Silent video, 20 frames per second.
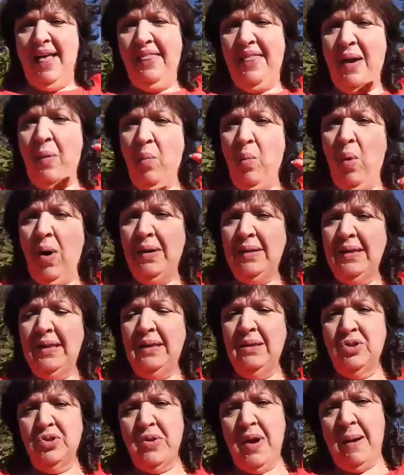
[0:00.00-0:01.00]
That one
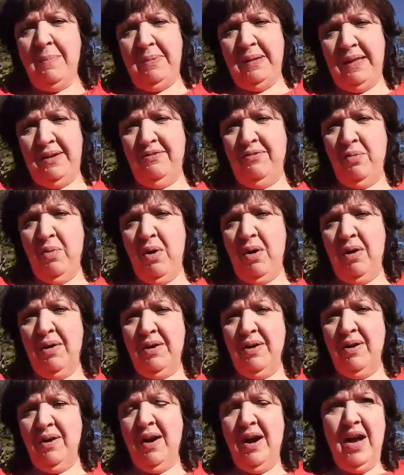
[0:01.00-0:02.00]
little droplet of
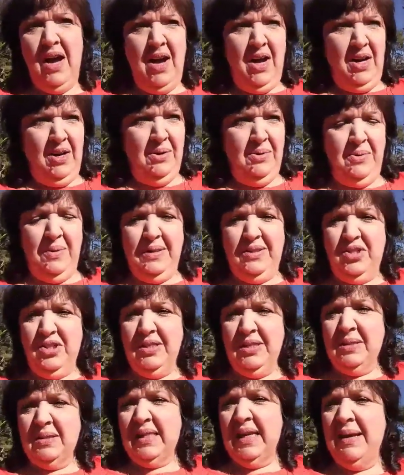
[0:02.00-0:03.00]
water, who would
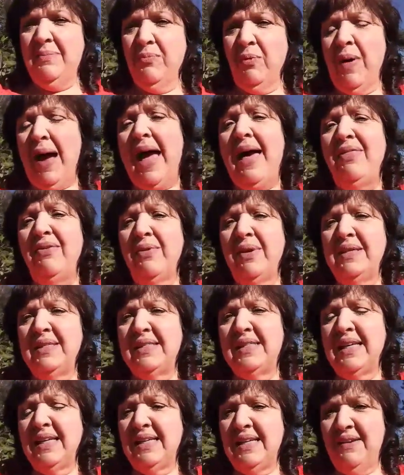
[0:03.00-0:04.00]
just seem rather
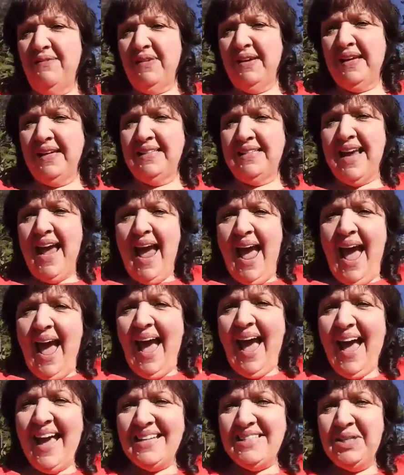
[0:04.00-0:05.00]
insignificant,
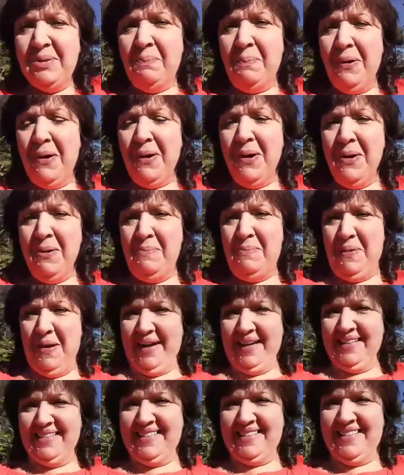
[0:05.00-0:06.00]
has a
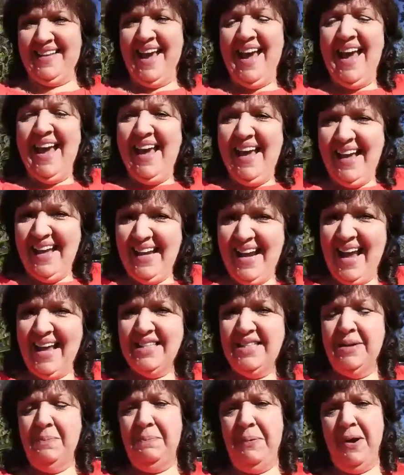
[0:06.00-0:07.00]
purpose. It
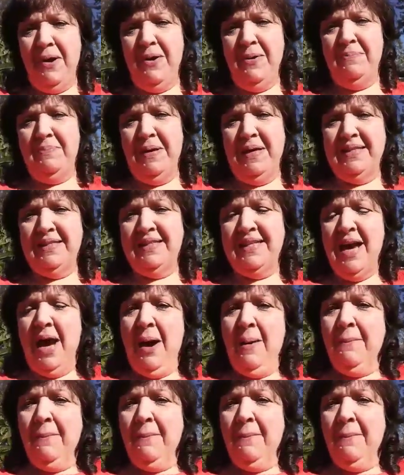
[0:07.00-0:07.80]
has a purpose.